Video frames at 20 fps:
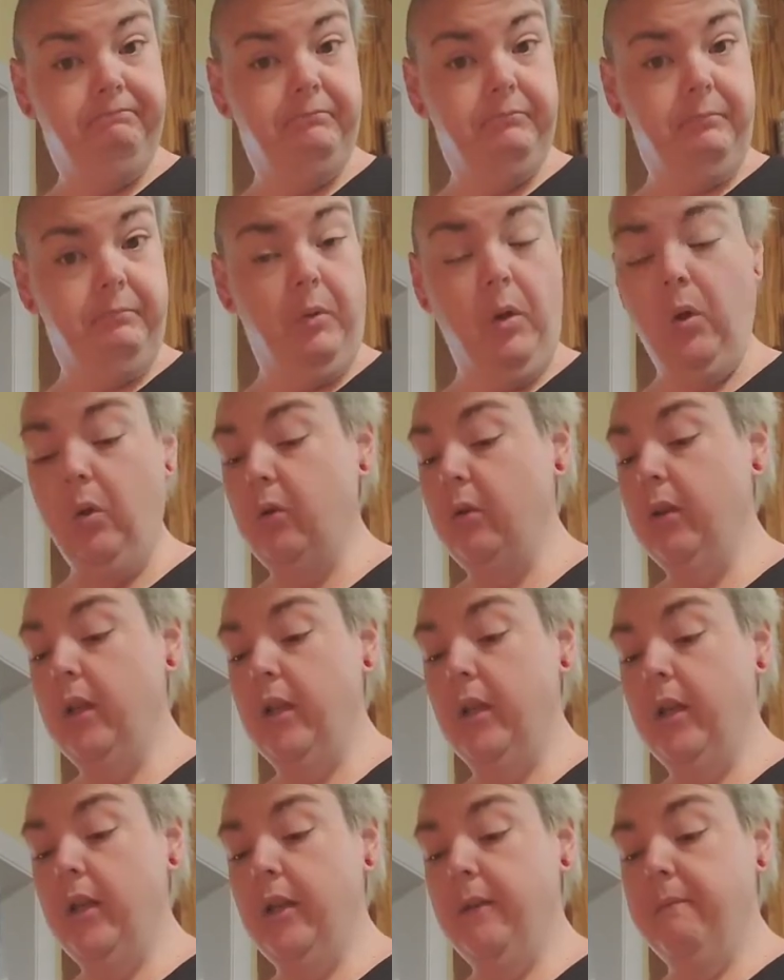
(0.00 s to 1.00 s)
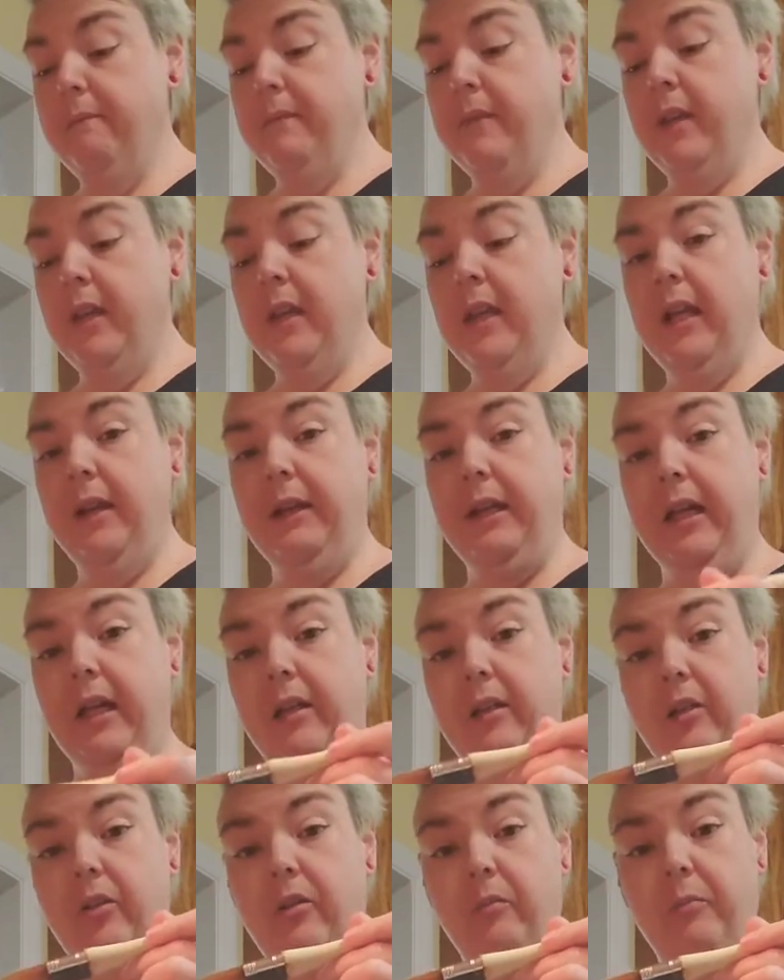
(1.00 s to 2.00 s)
bowl. And I got
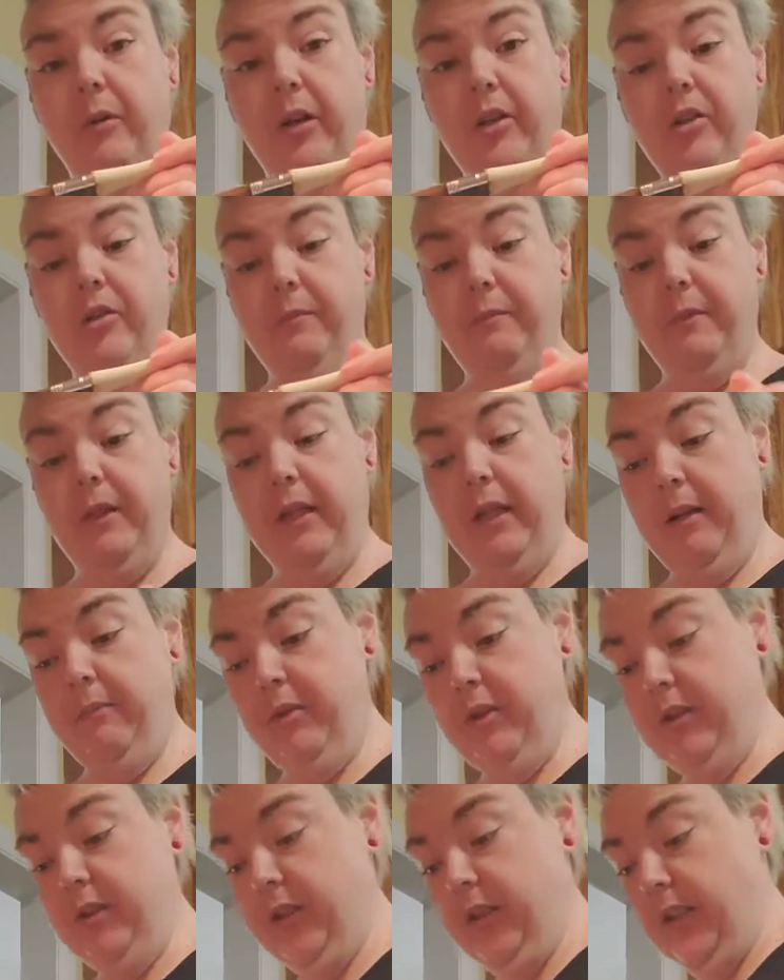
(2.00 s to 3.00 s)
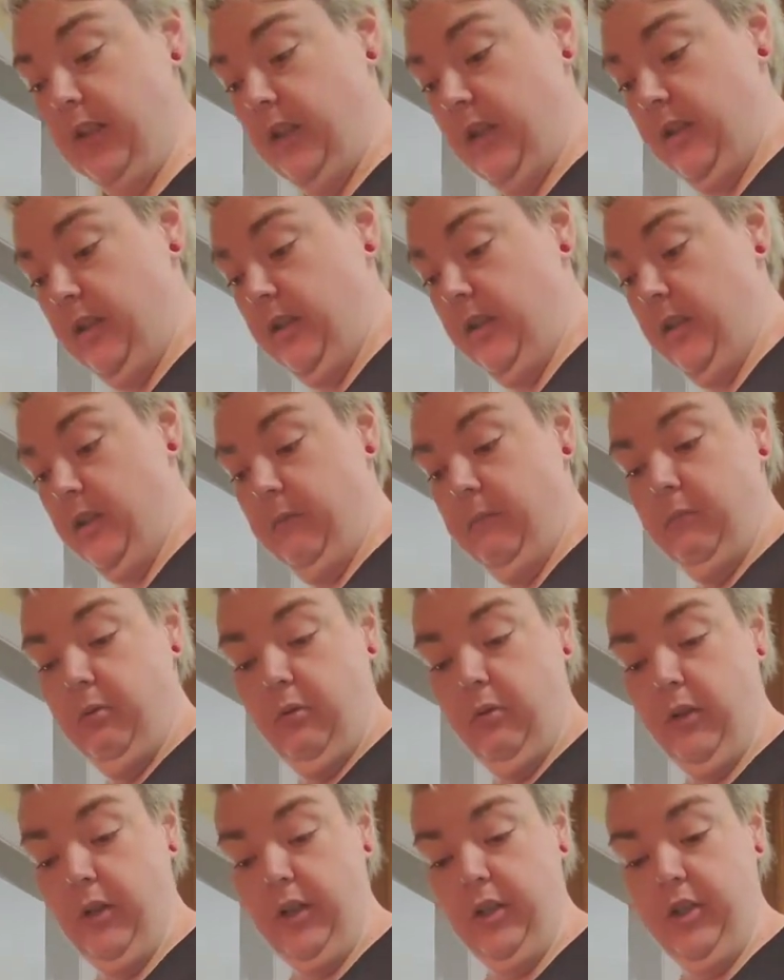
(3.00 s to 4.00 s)
a little brush, and I'm just going to
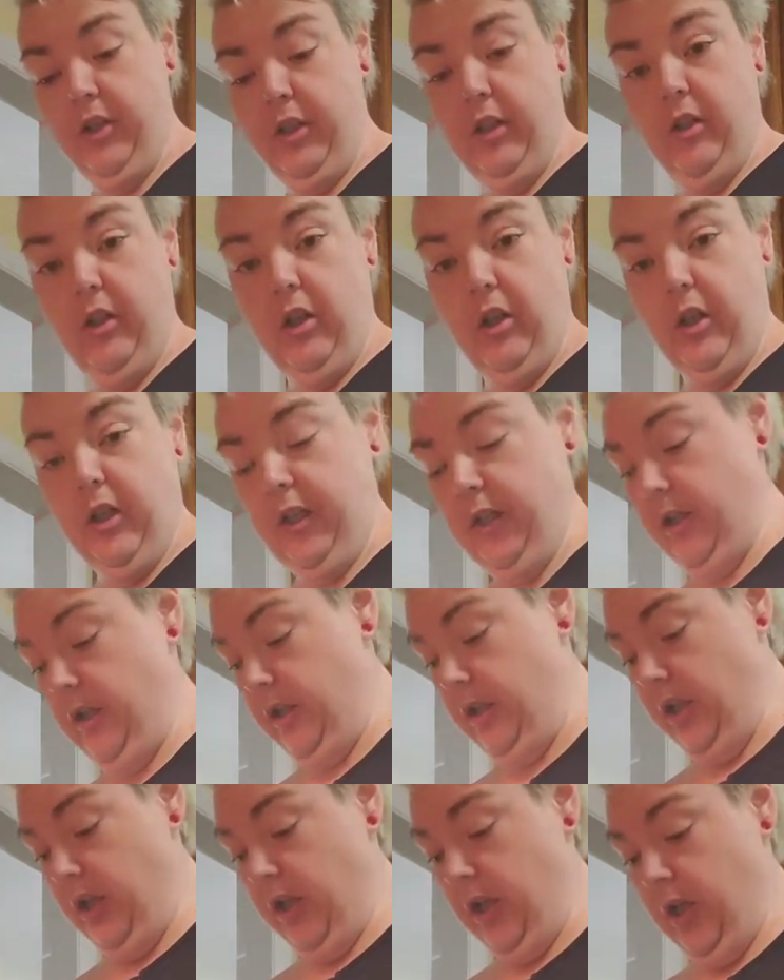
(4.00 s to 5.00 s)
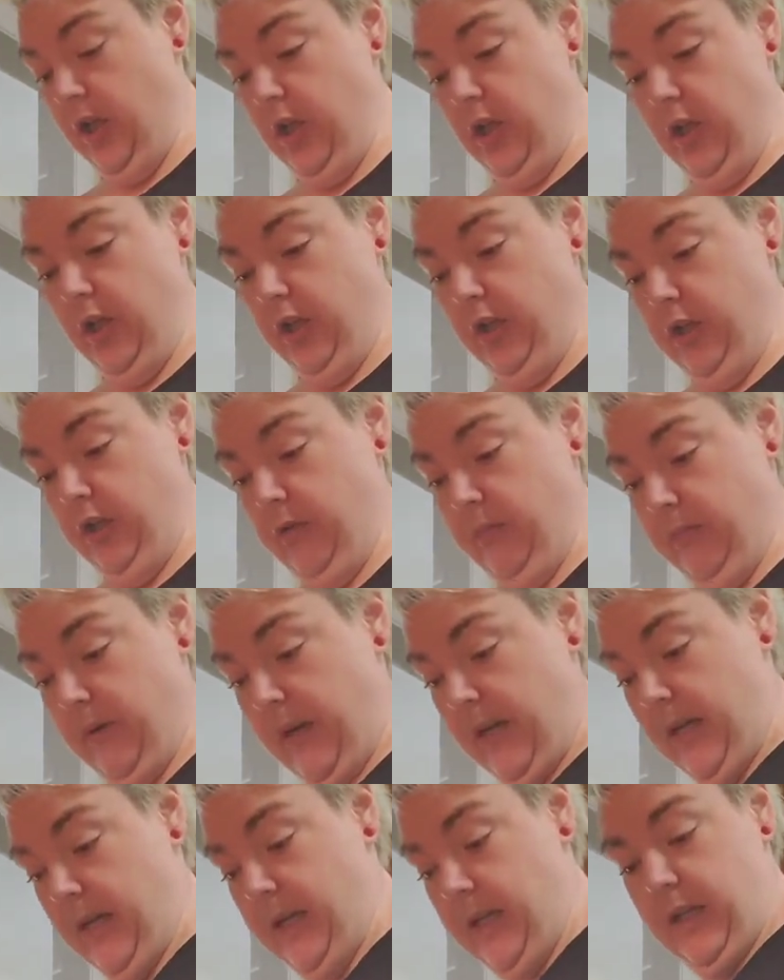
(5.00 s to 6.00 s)
brush it on to
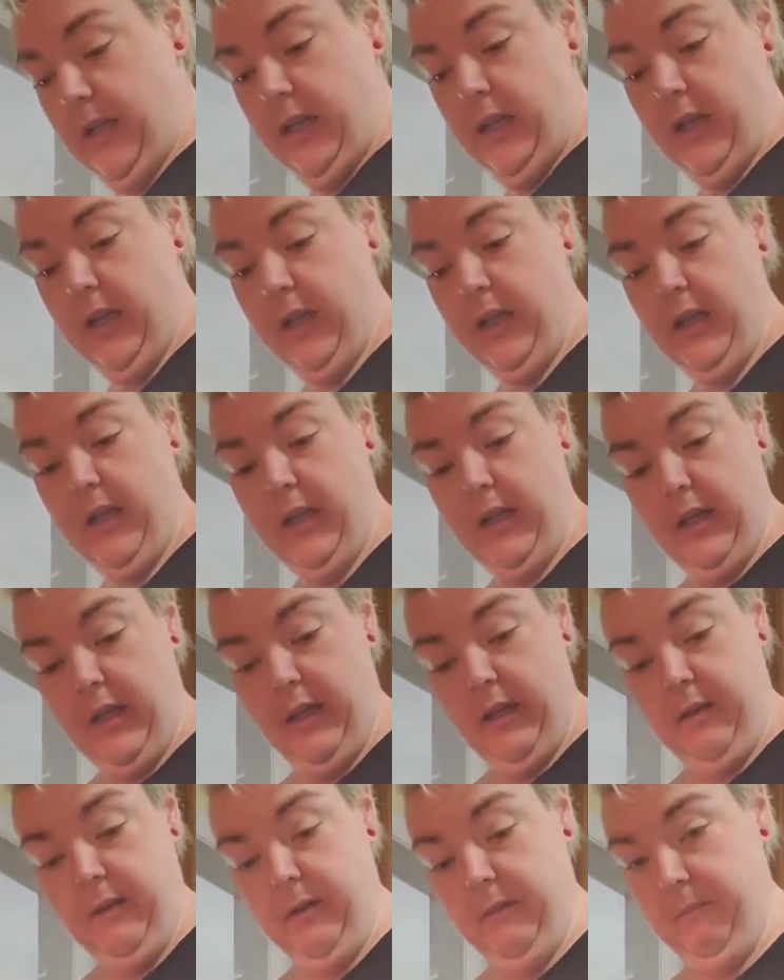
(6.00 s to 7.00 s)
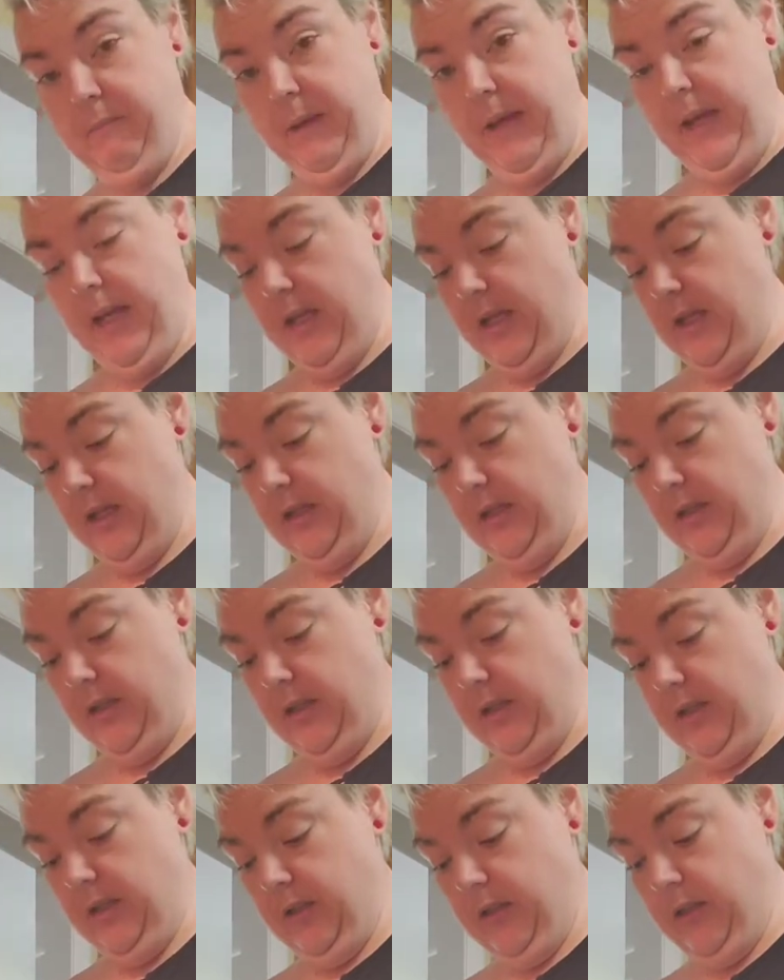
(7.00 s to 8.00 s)
my pan.
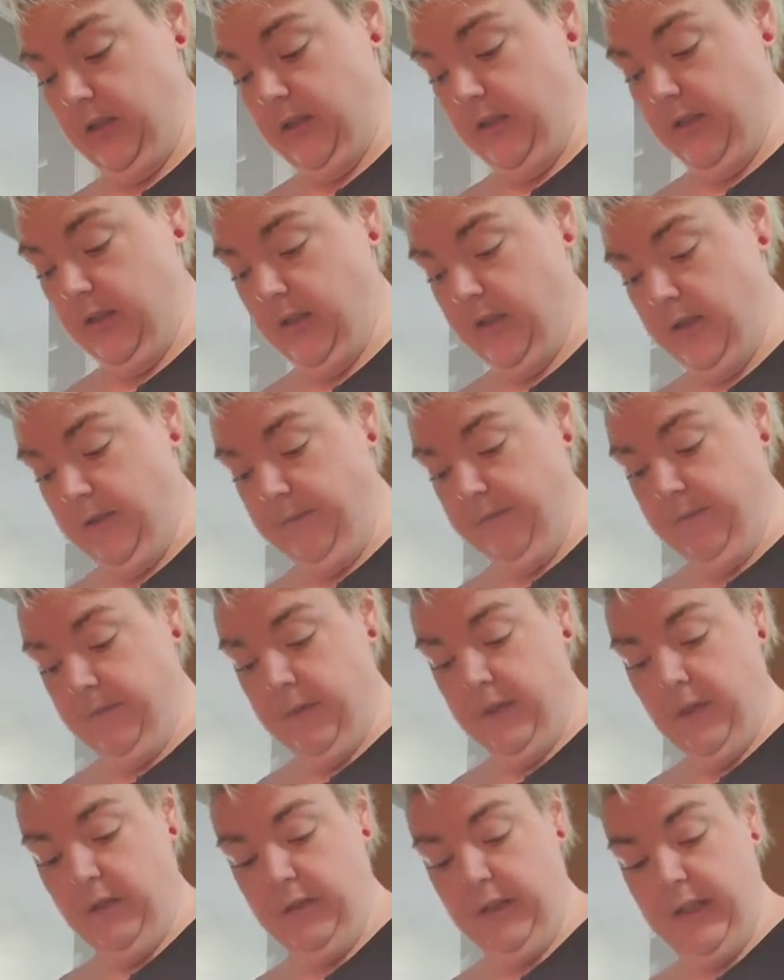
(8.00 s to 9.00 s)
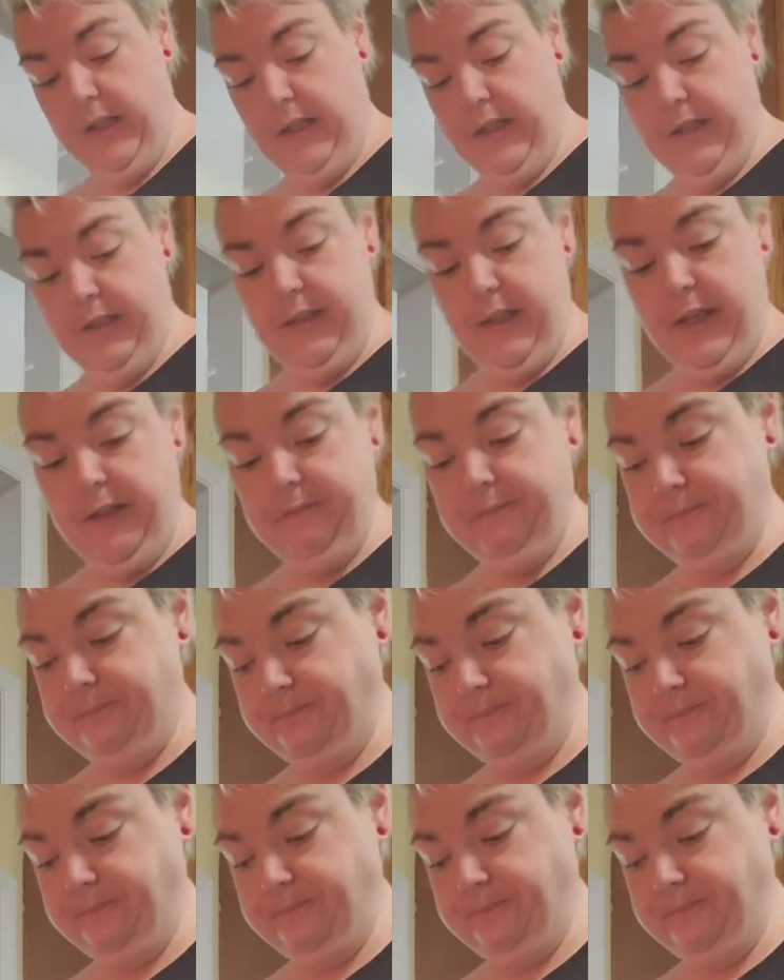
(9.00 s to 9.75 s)
Now, like I said,